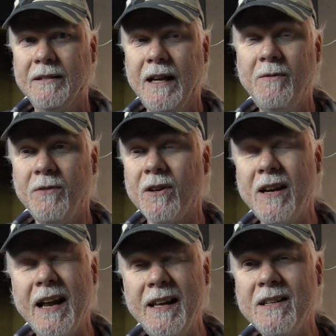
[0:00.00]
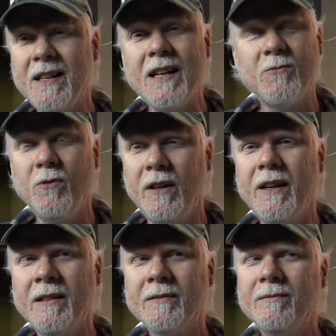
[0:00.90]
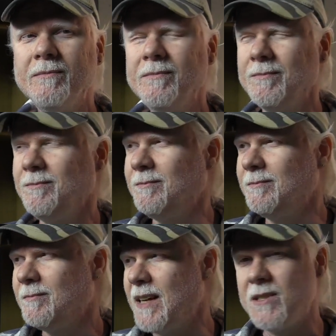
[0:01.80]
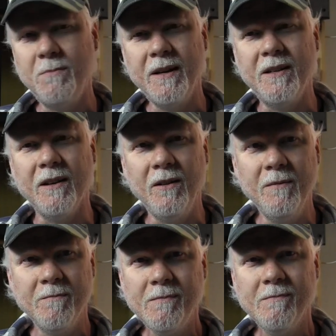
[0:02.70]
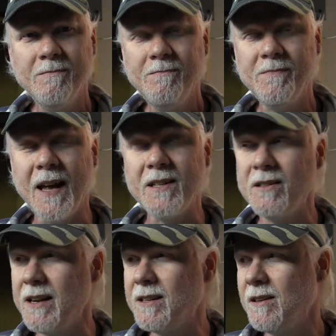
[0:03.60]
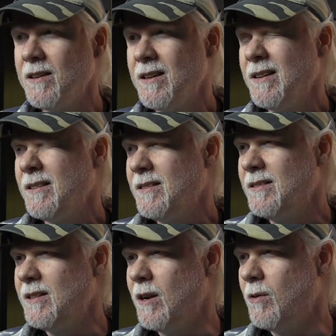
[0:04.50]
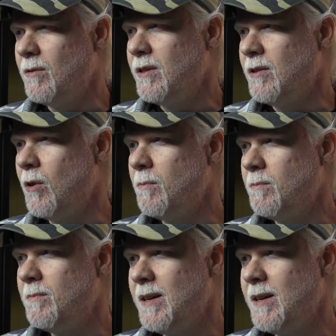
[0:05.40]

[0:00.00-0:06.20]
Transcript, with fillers: And for Canadians, that's really, that's a big deal. That's like, you know, you don't,